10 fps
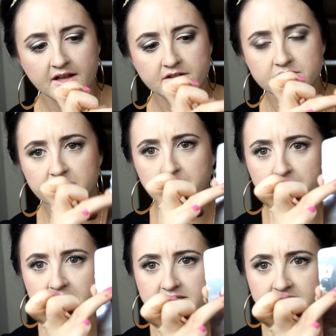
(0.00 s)
and you start
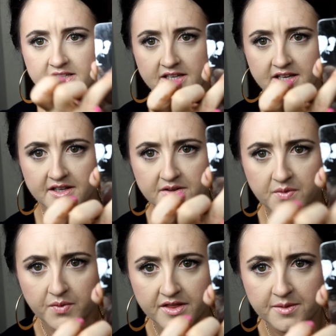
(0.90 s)
mixing it
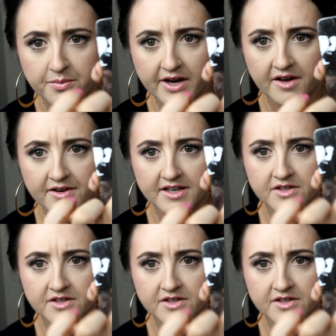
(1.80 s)
in with the brown.